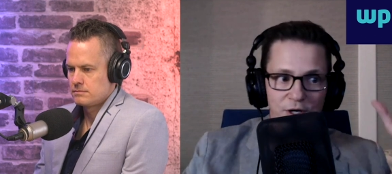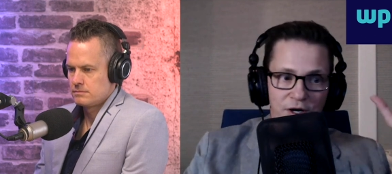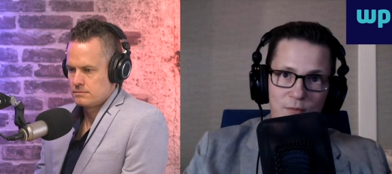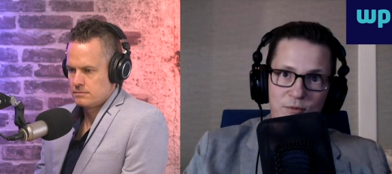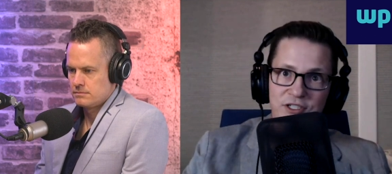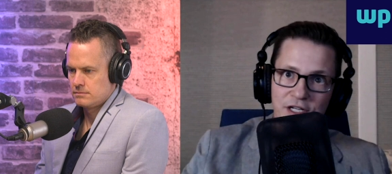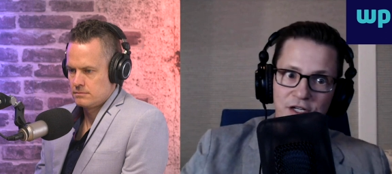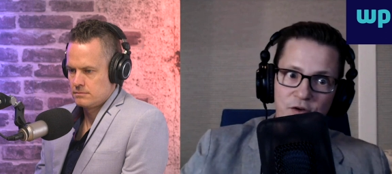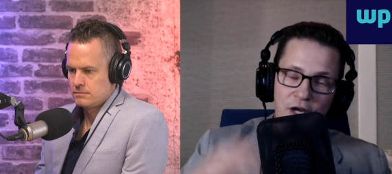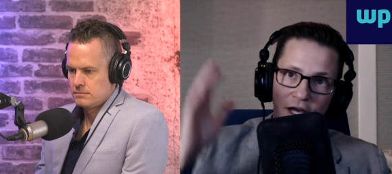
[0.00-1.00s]
Speaker 1: how much debt you
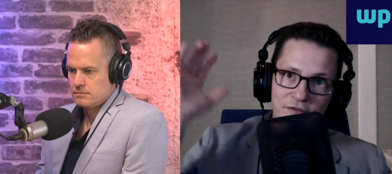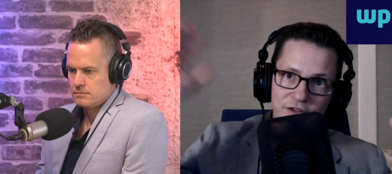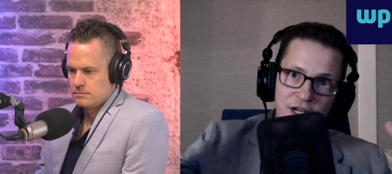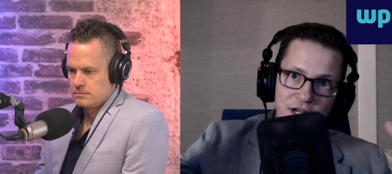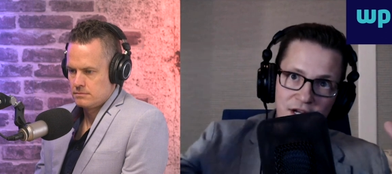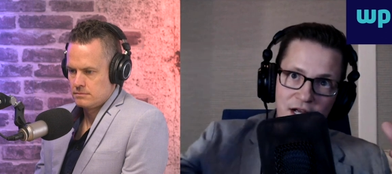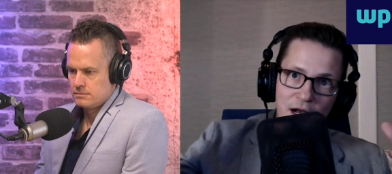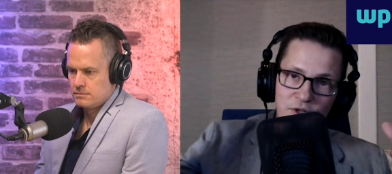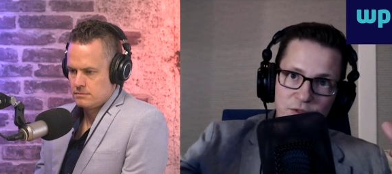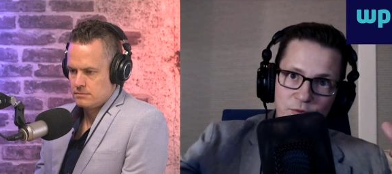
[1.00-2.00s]
have and how
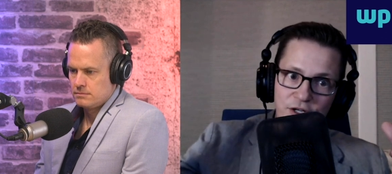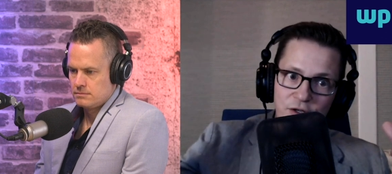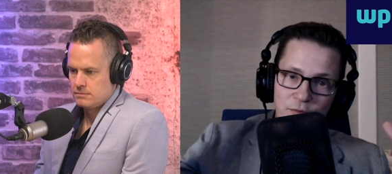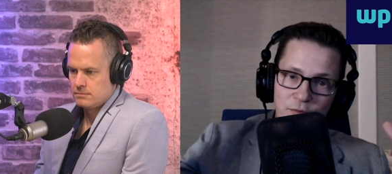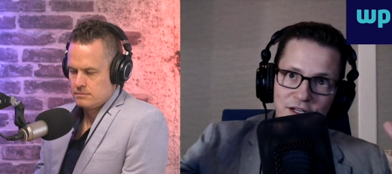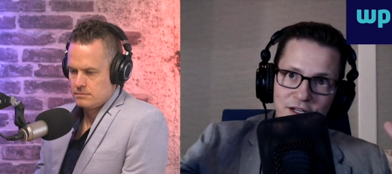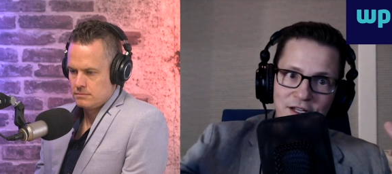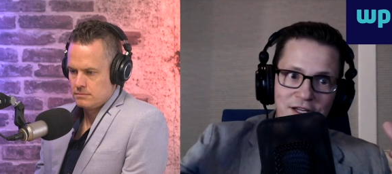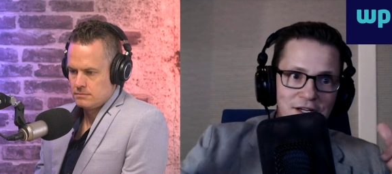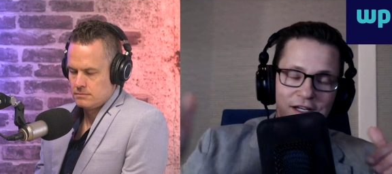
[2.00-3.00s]
much money you're making,
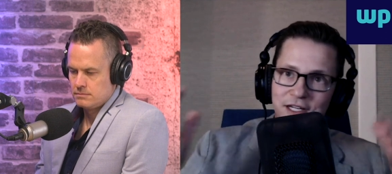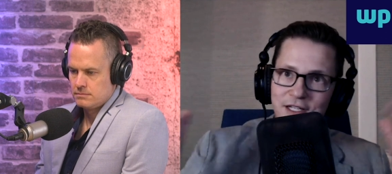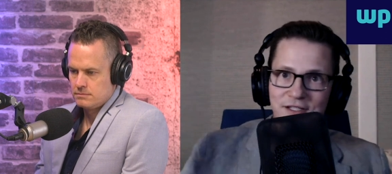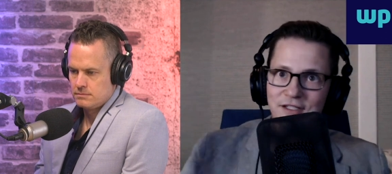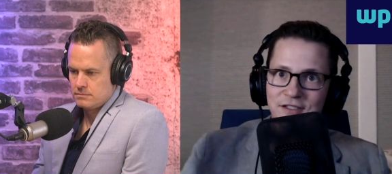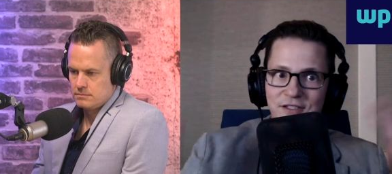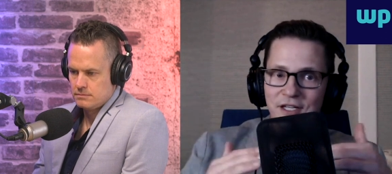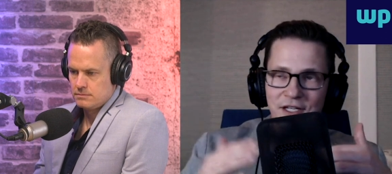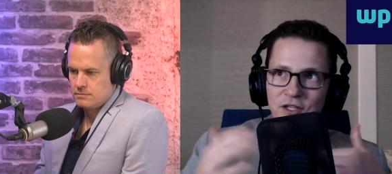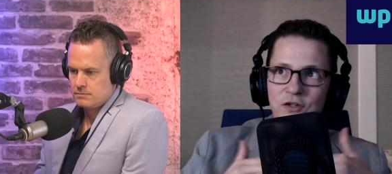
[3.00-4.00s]
is it's it,
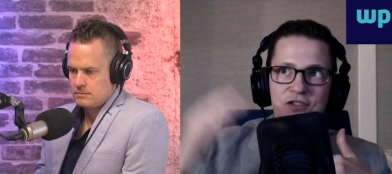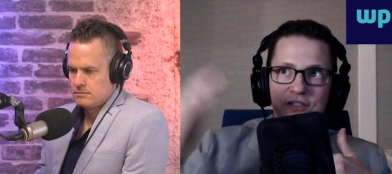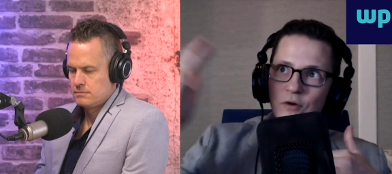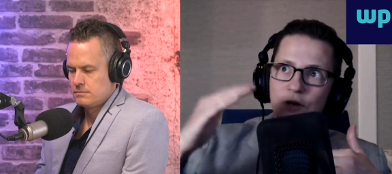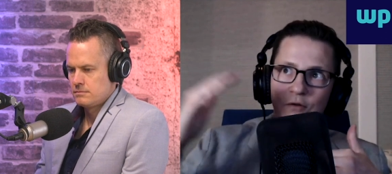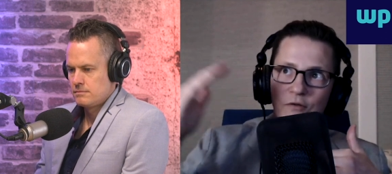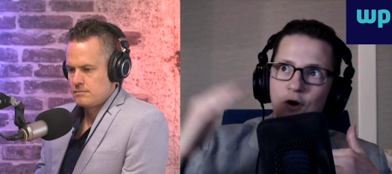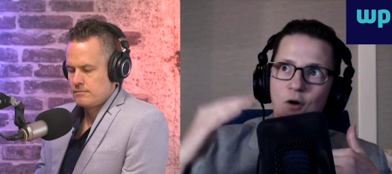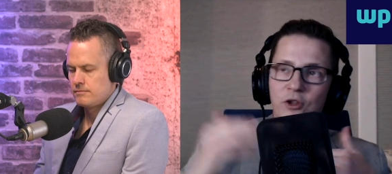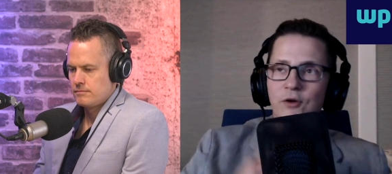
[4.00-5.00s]
you're still going to fall
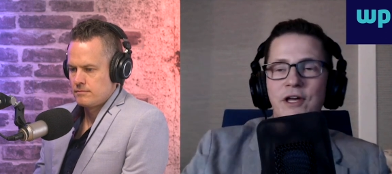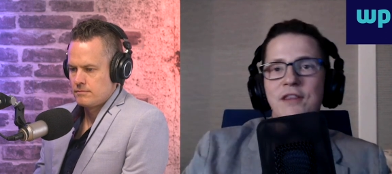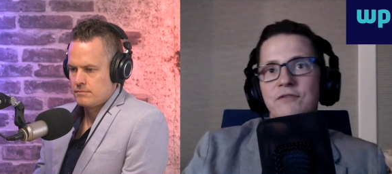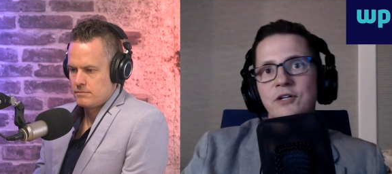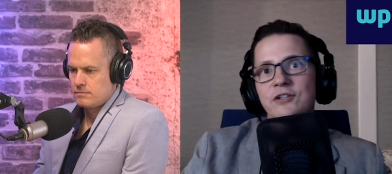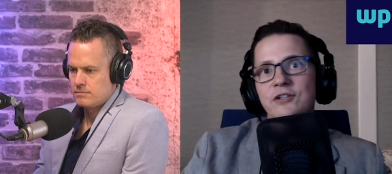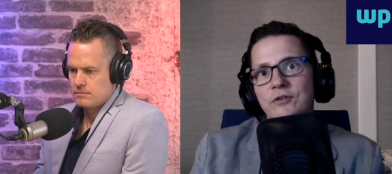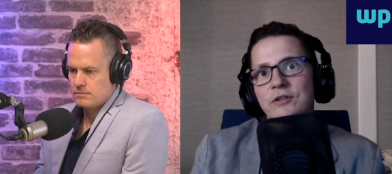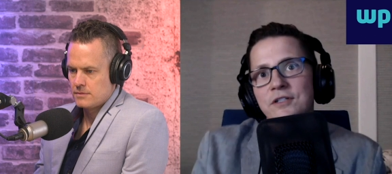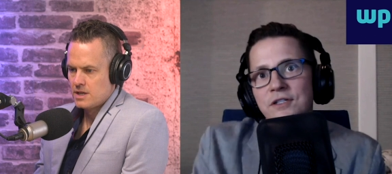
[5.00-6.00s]
below that threshold.
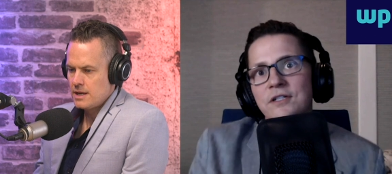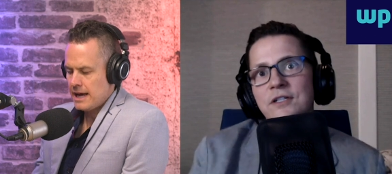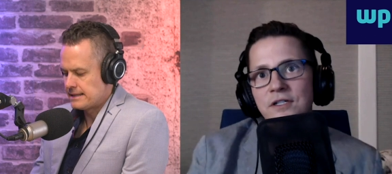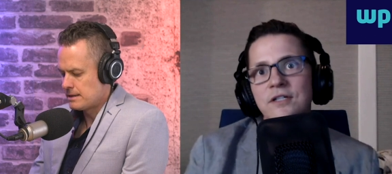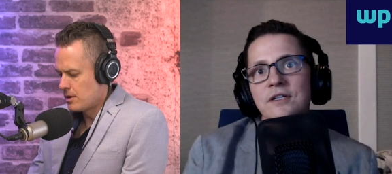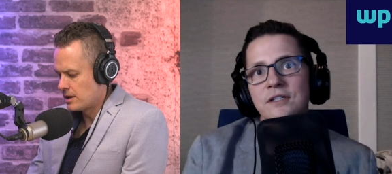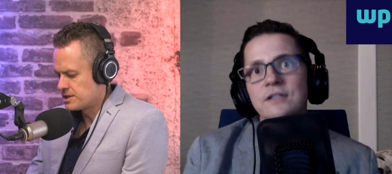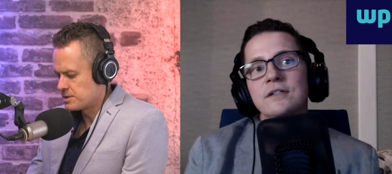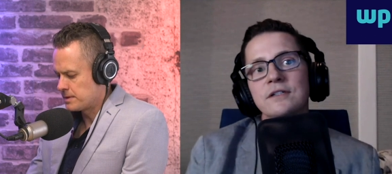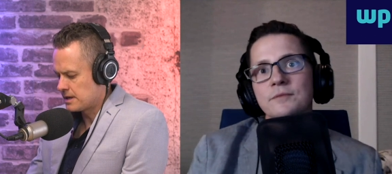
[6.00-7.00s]
Speaker 2: Mm. And there might
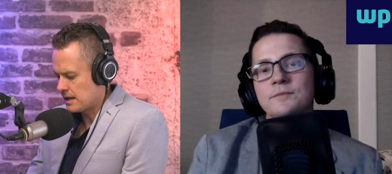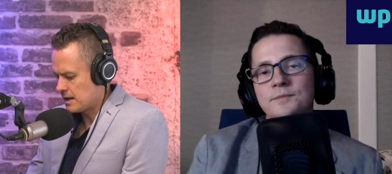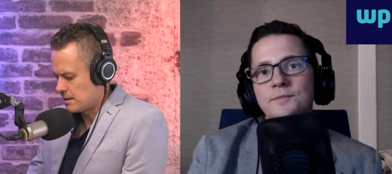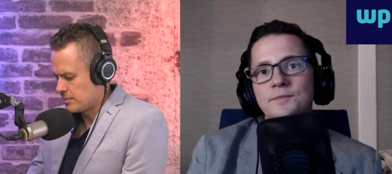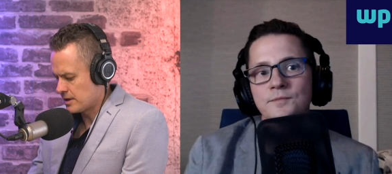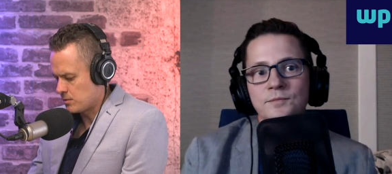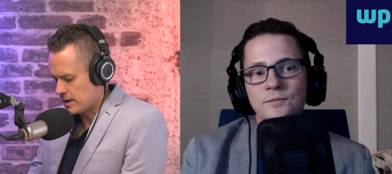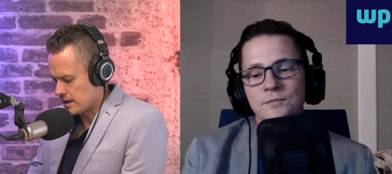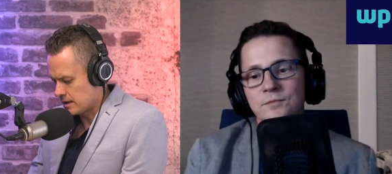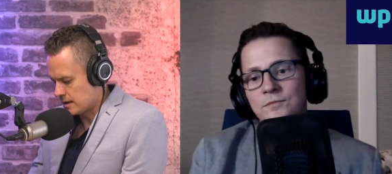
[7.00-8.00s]
just be, and by the
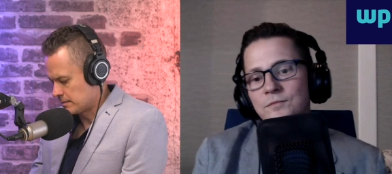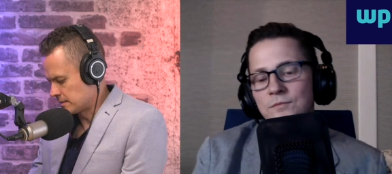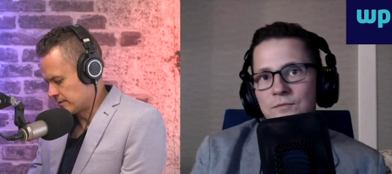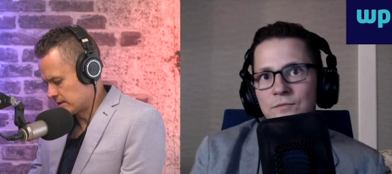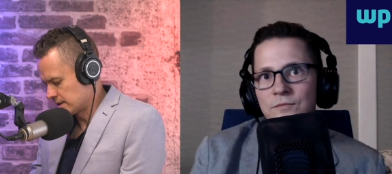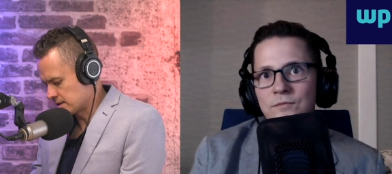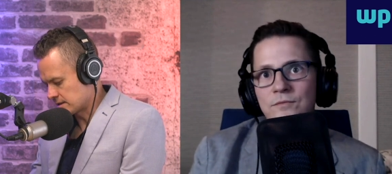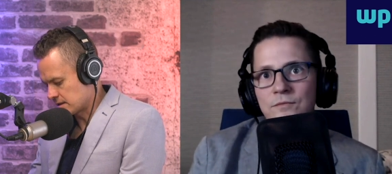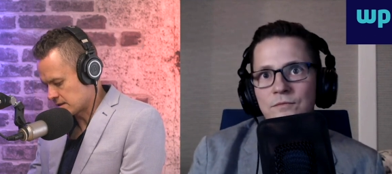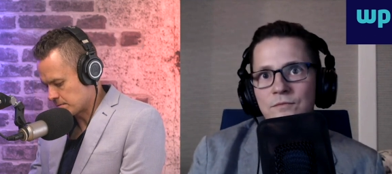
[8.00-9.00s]
way, um, if you're listening
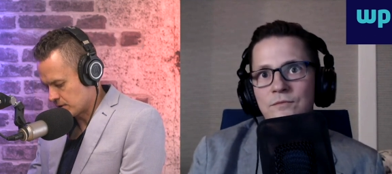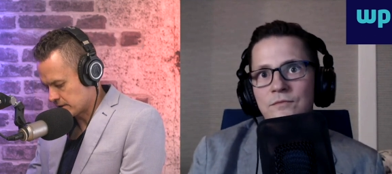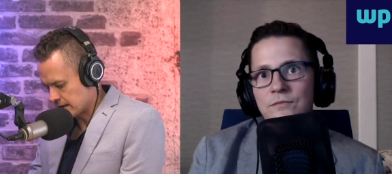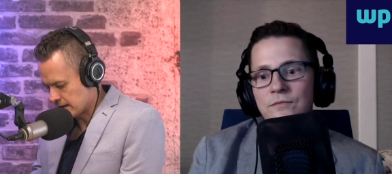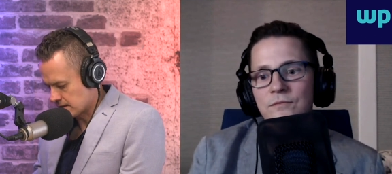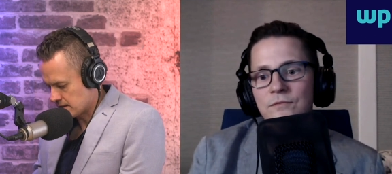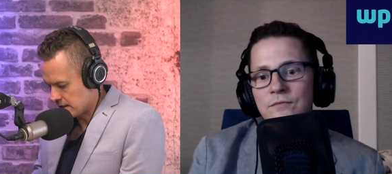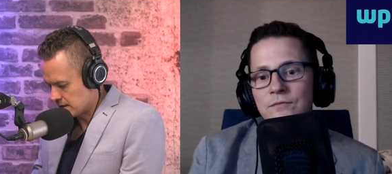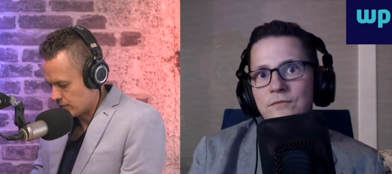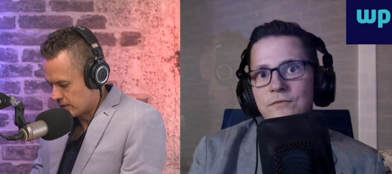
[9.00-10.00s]
to this podcast
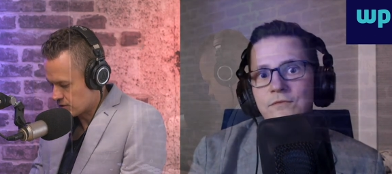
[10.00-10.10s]
and you're in